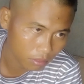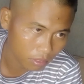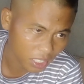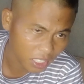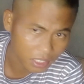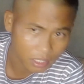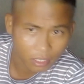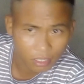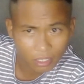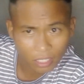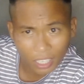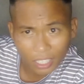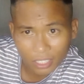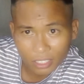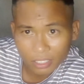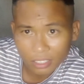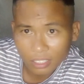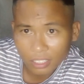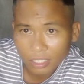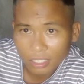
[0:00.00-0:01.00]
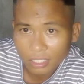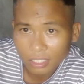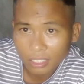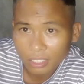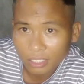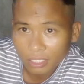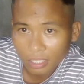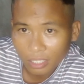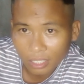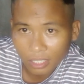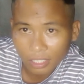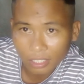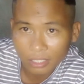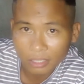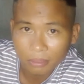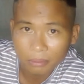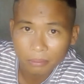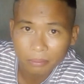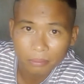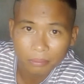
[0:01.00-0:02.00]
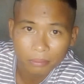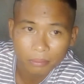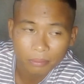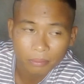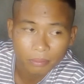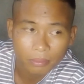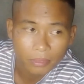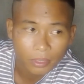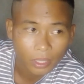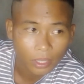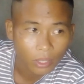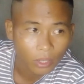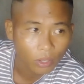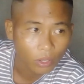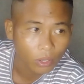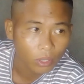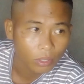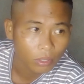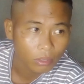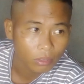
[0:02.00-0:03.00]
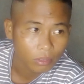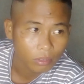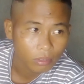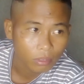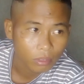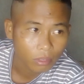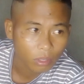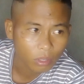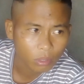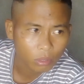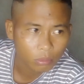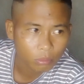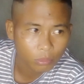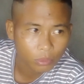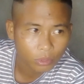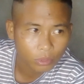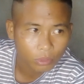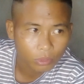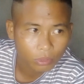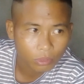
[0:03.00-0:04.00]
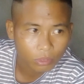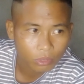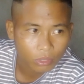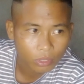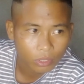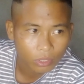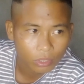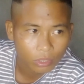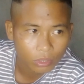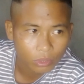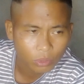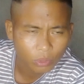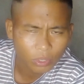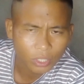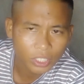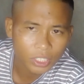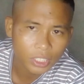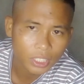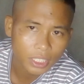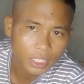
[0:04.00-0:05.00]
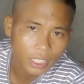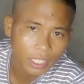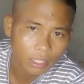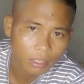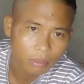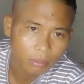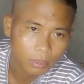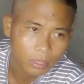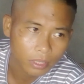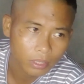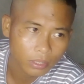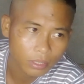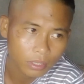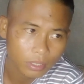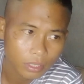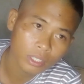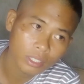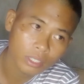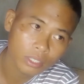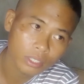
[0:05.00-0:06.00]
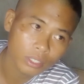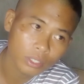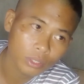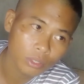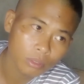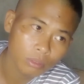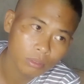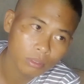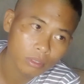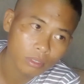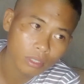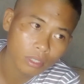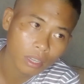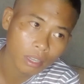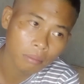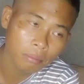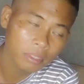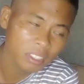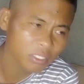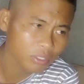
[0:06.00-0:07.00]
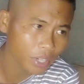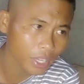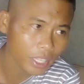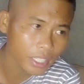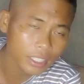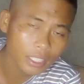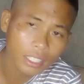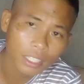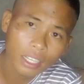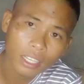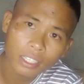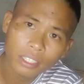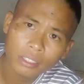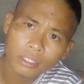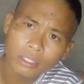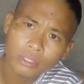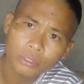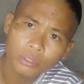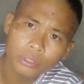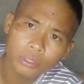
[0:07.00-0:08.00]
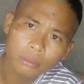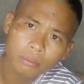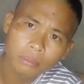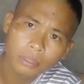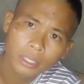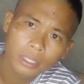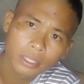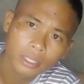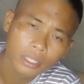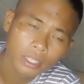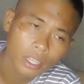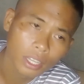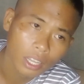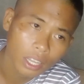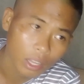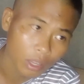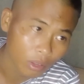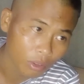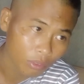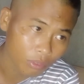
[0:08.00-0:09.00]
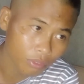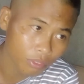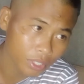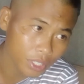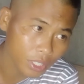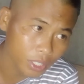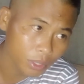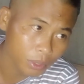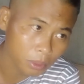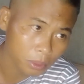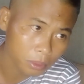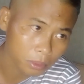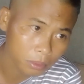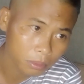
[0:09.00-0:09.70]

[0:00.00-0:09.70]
late at night almost 2 years now, because I've been creating a YouTube video